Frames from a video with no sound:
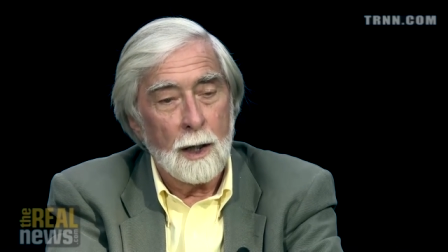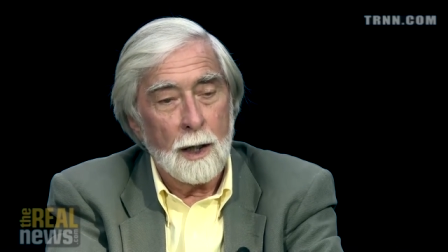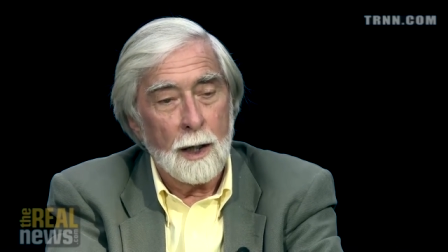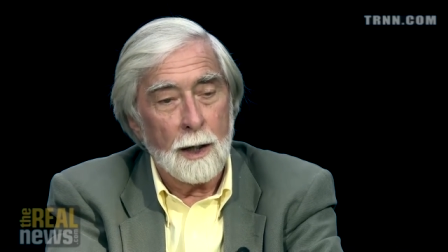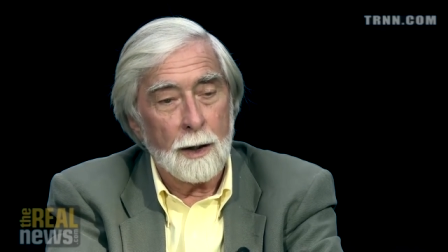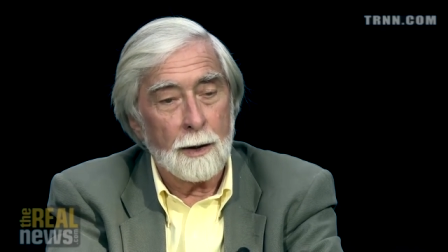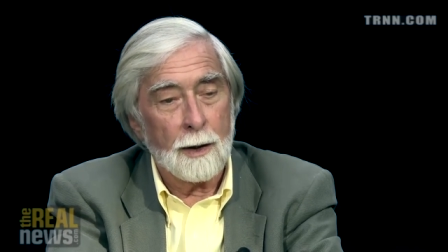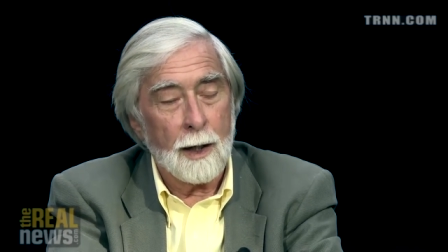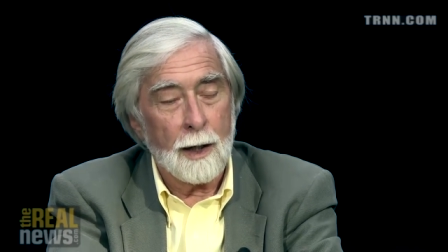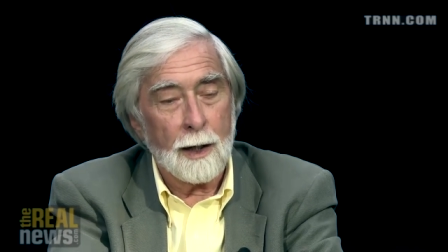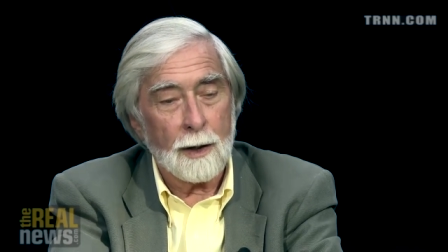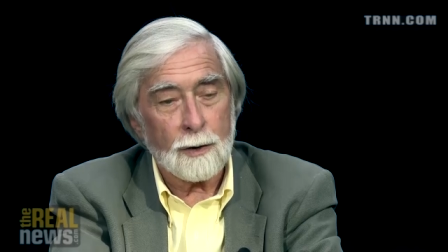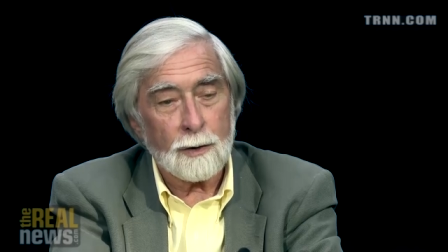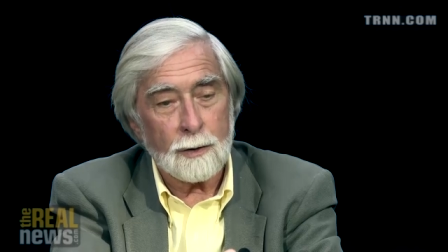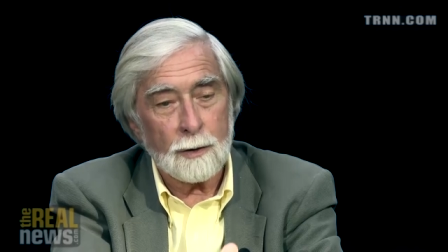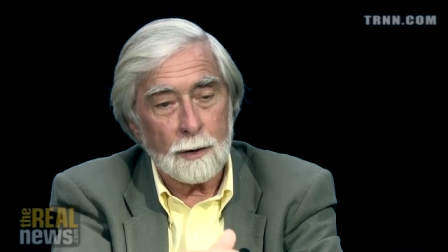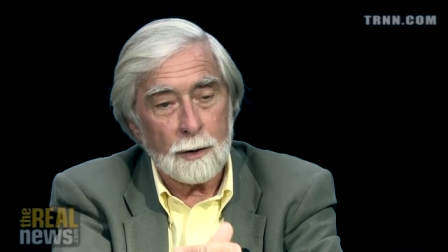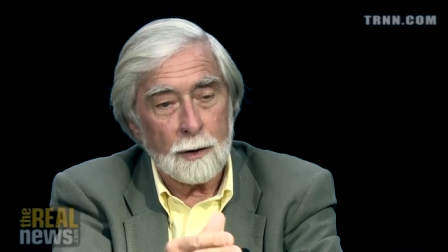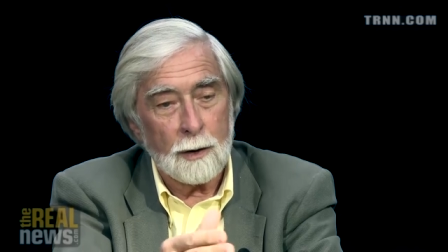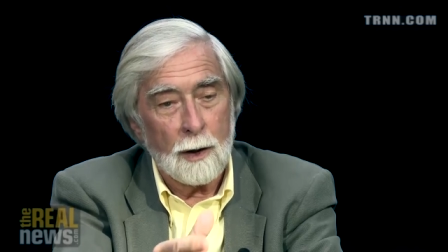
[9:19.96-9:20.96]
and I
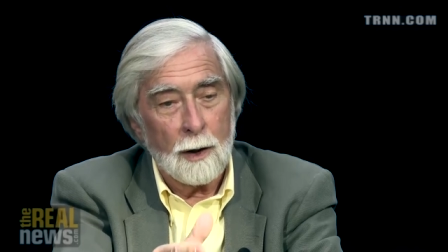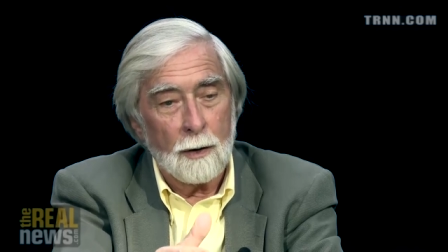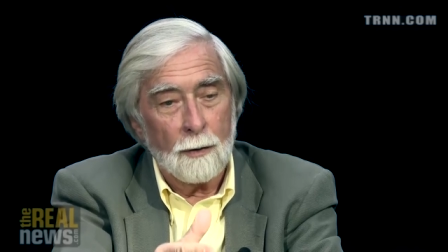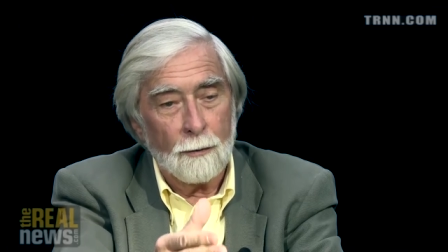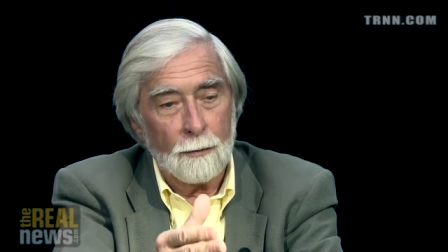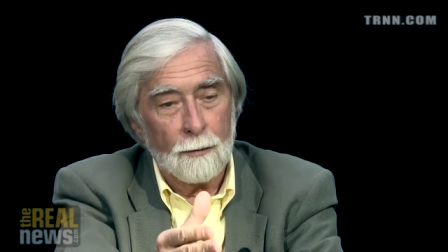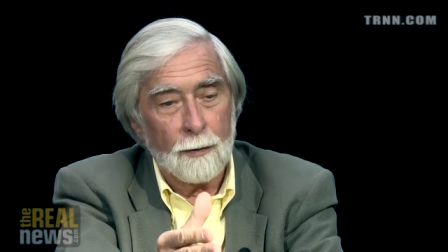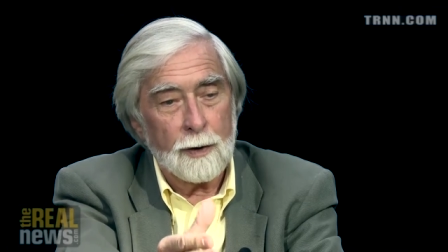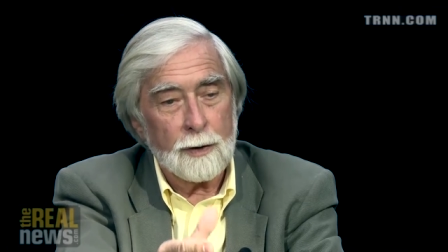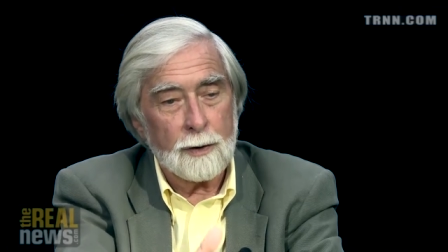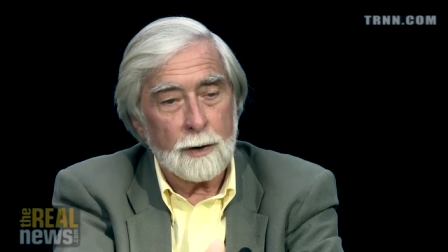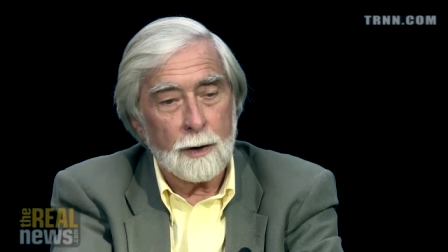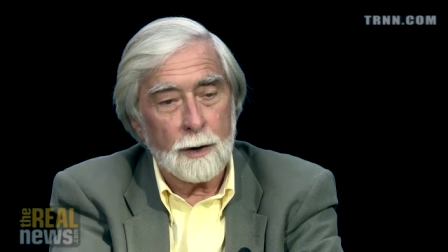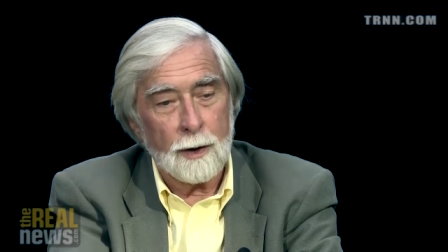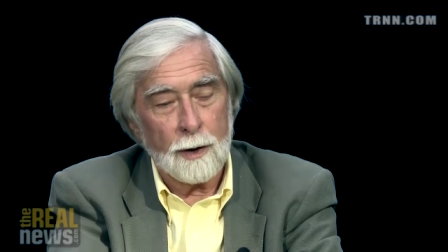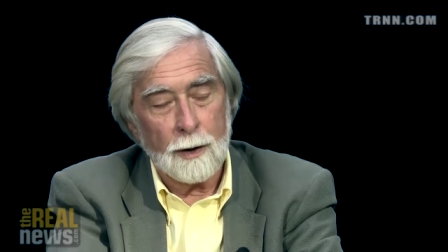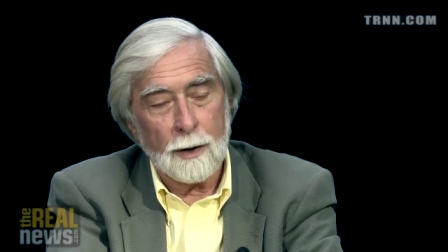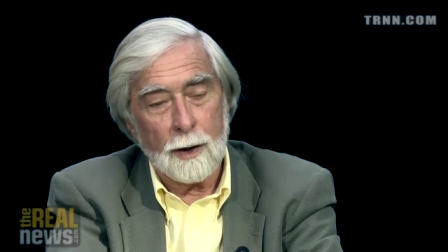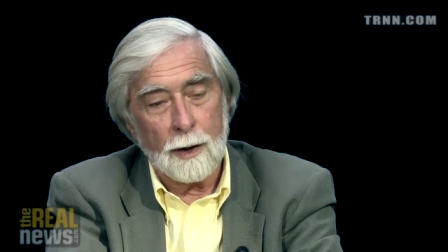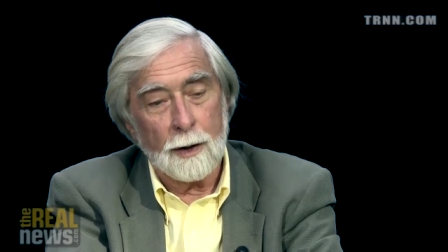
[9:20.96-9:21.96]
actually
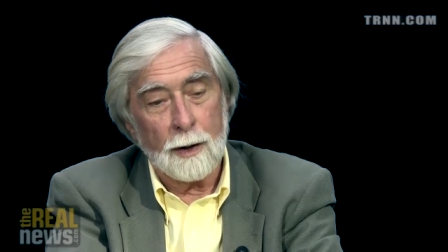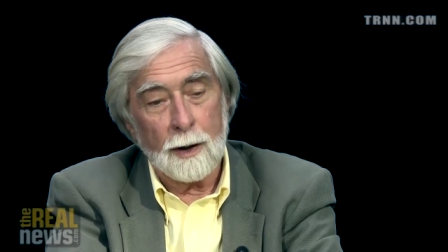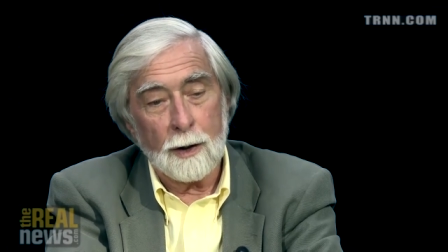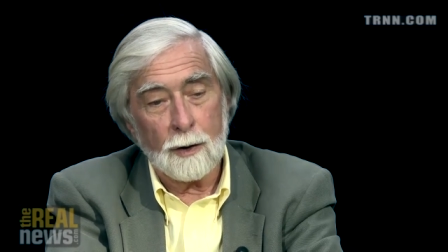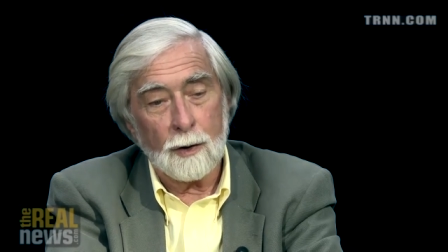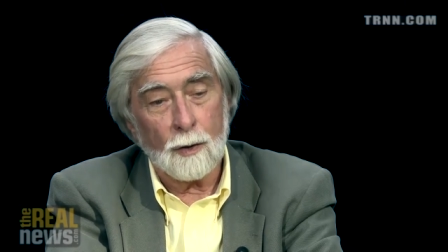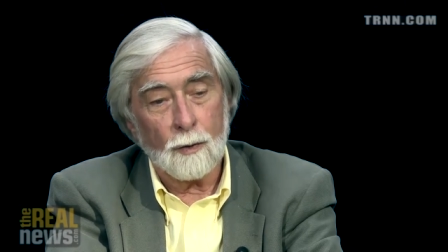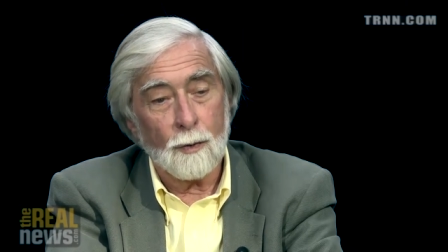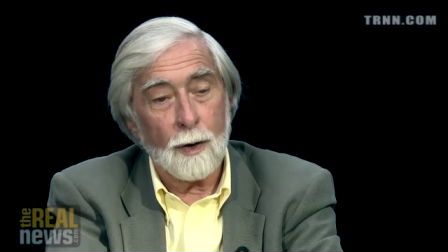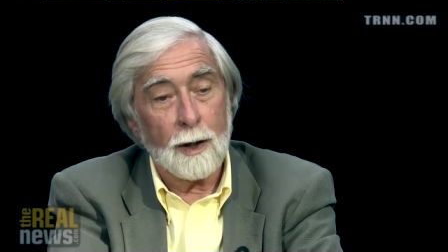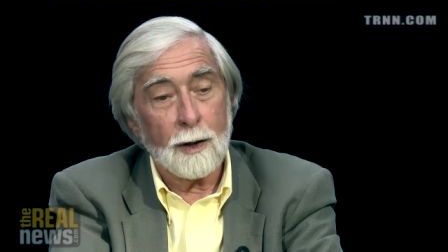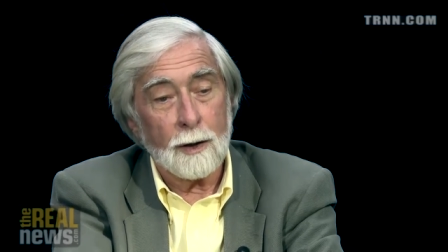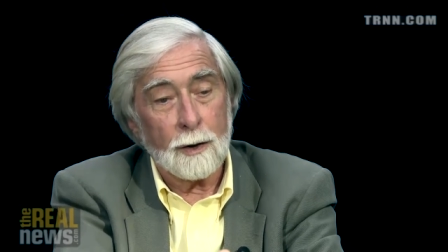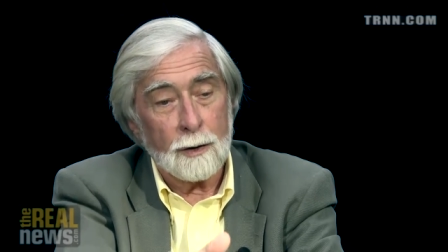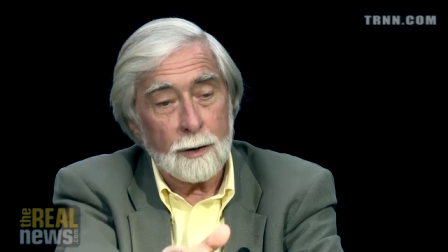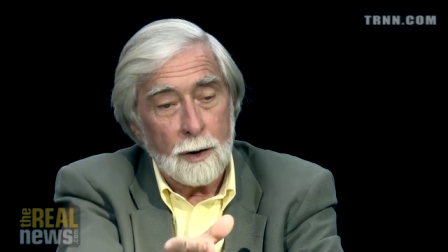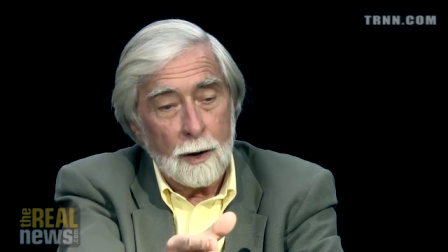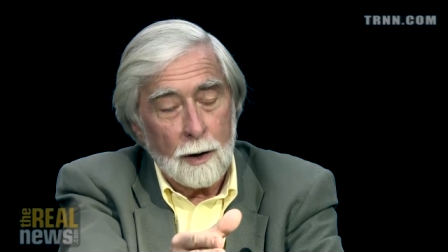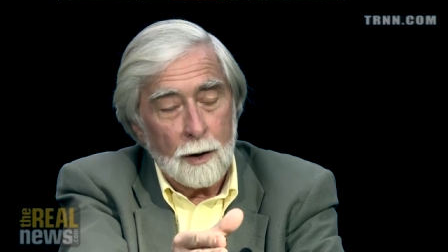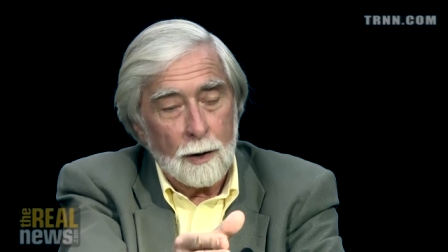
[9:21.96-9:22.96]
visited an integrated